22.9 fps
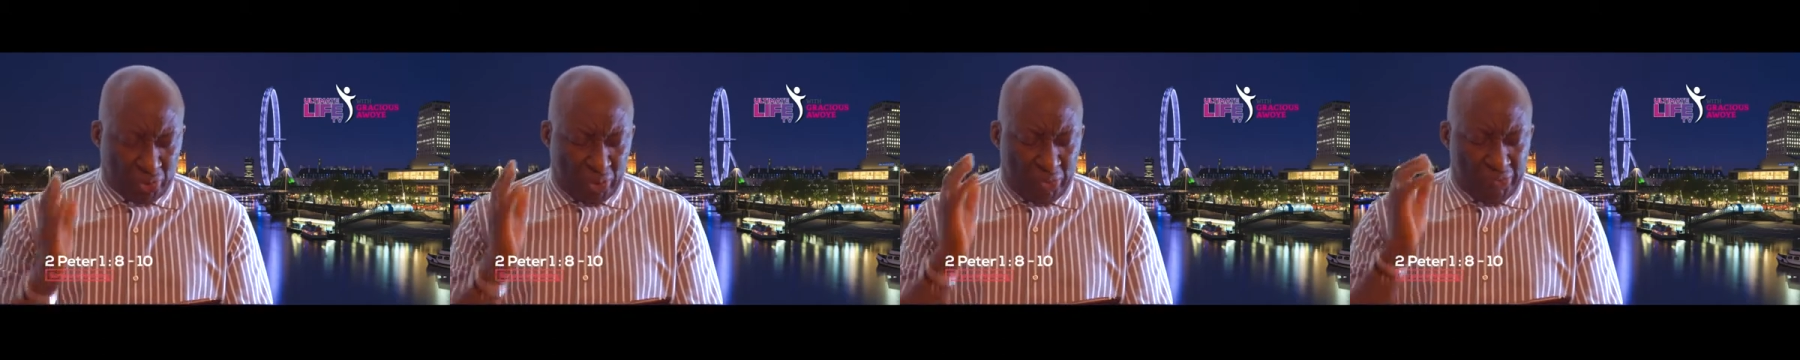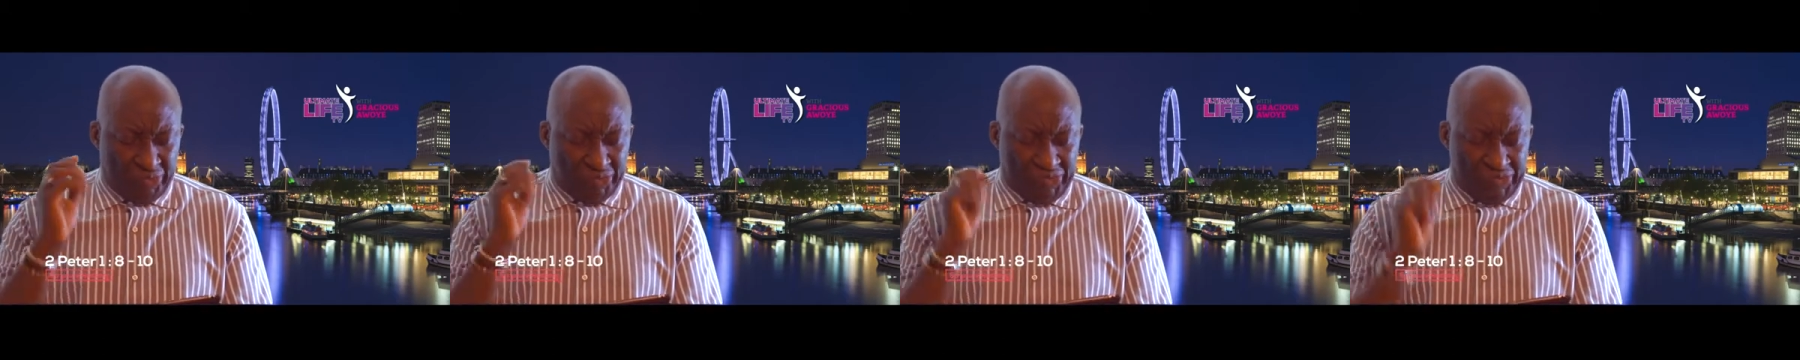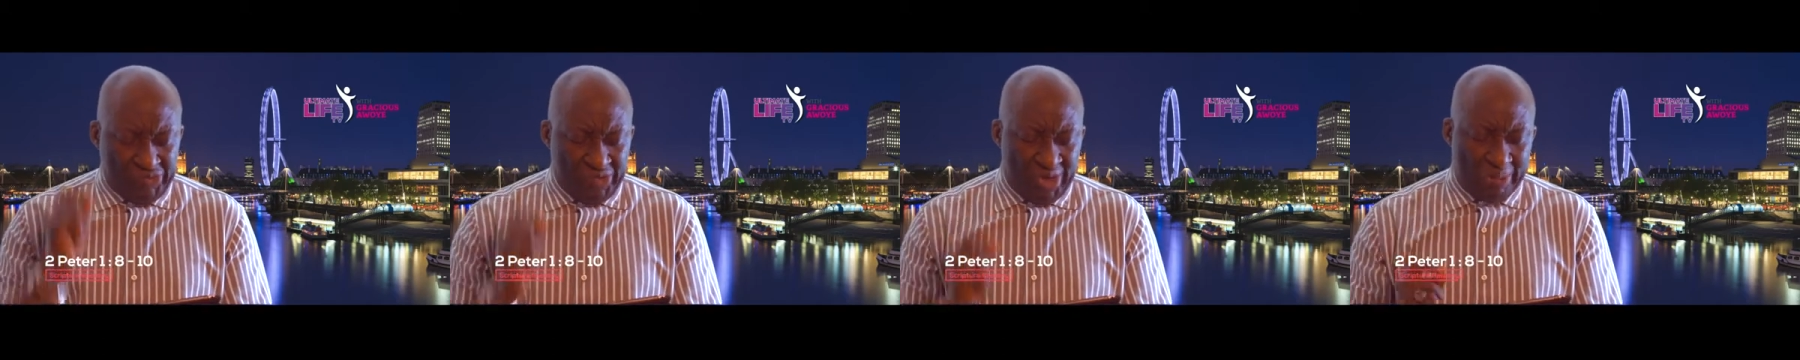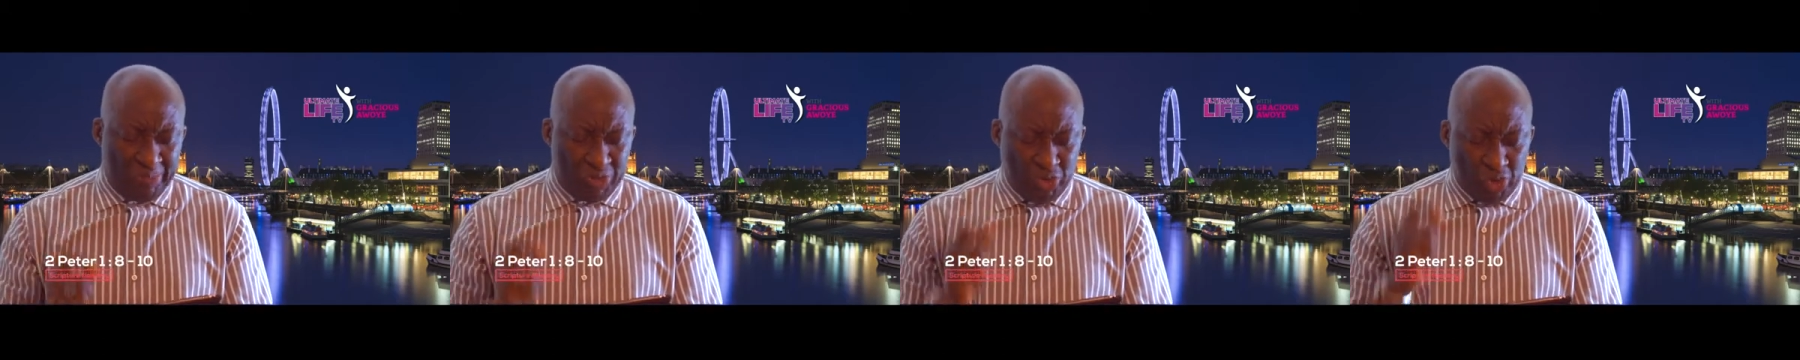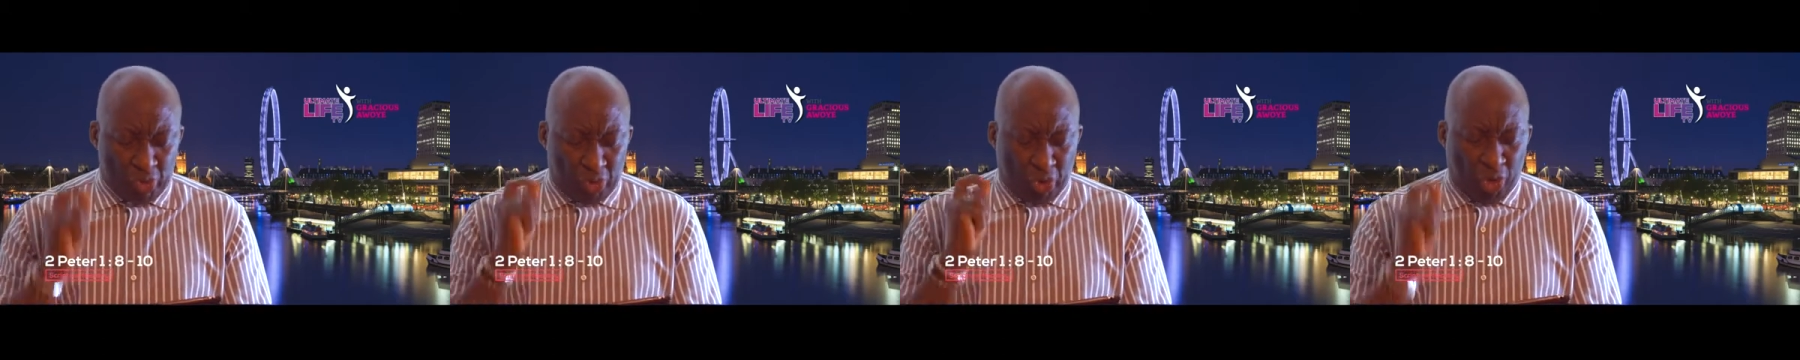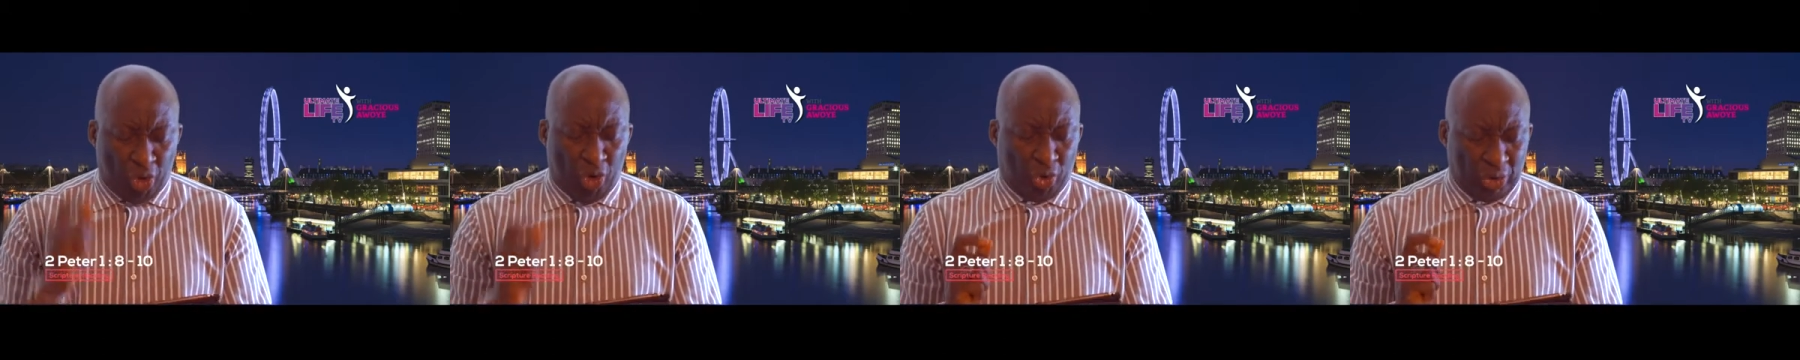confirm
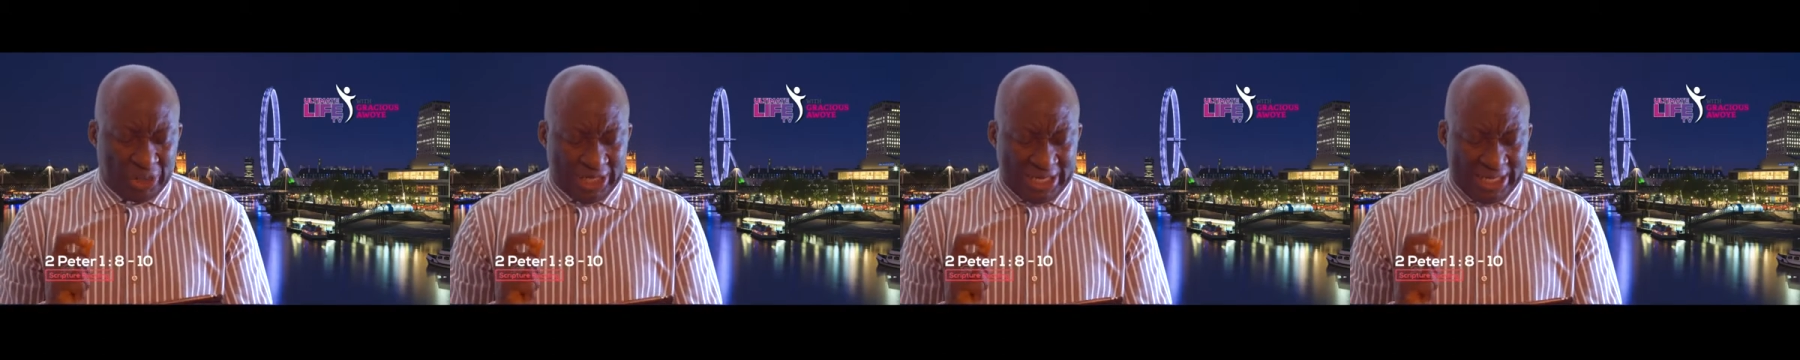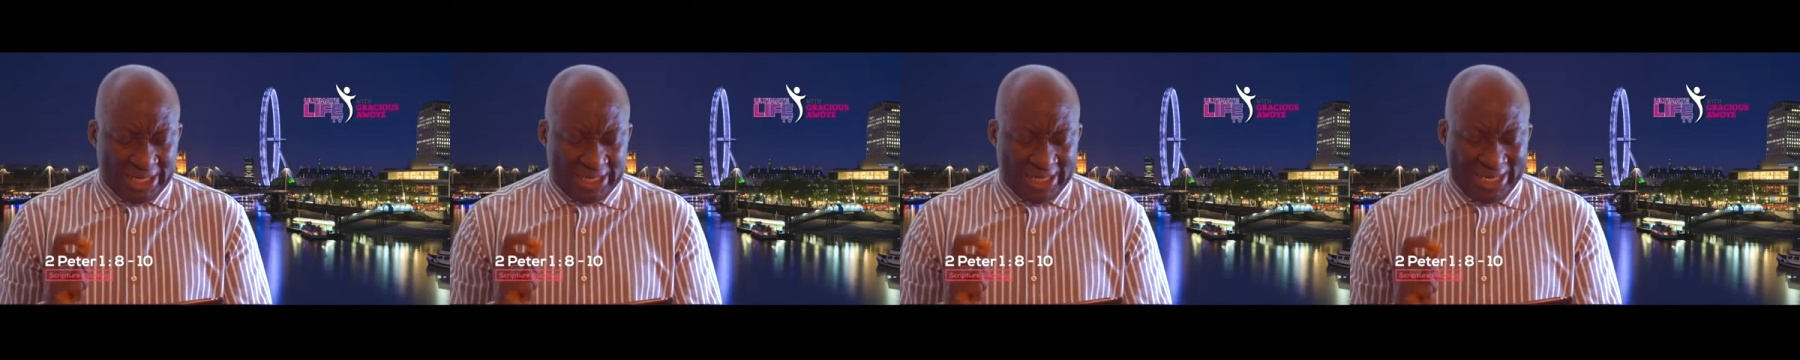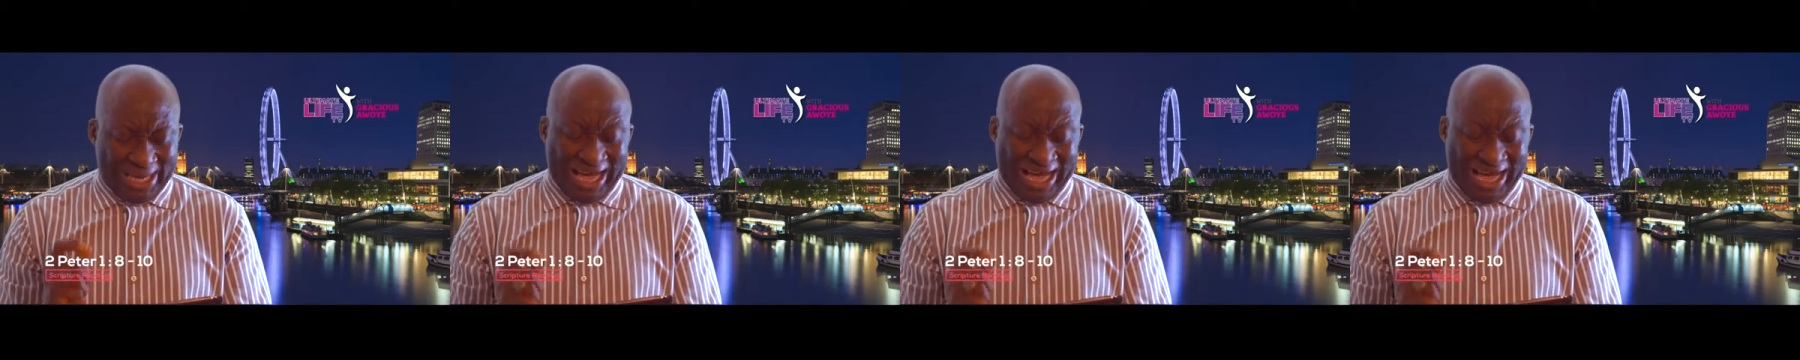your calling